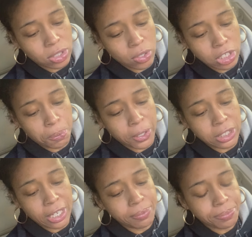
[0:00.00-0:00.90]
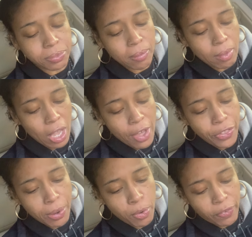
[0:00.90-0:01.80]
So this person,
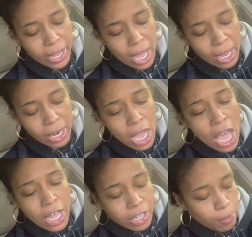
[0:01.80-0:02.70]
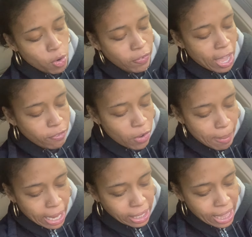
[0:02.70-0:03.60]
they're moving on. They're moving on from
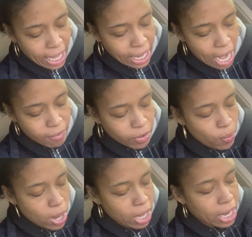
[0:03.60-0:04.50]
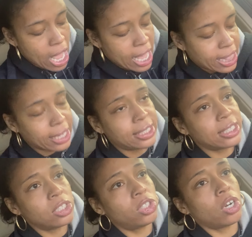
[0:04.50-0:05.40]
anything and everyone that
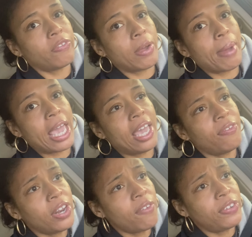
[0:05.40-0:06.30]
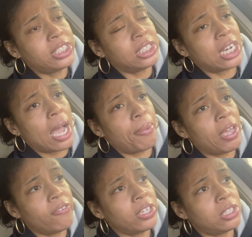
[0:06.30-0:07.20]
doesn't serve them, even if it's a job,
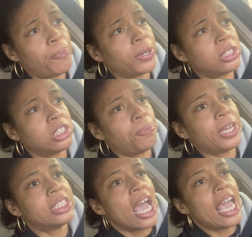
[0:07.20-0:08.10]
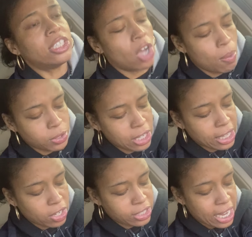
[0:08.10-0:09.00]
even if it's a person, it's a place. It's almost
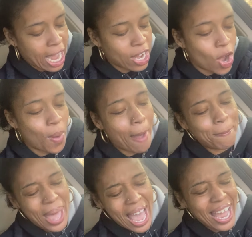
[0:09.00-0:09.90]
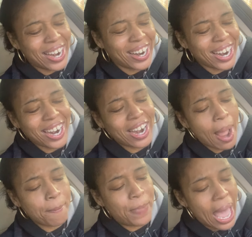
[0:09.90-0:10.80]
like they're saying, I know I'm better.
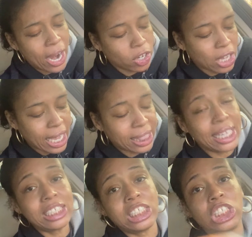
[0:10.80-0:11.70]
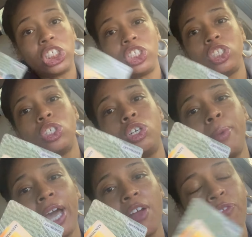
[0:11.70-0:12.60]
I'm better. Look at this. Shh. Oh
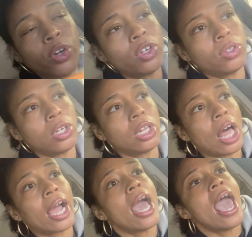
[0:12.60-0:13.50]
my God, 4 13 o'clock.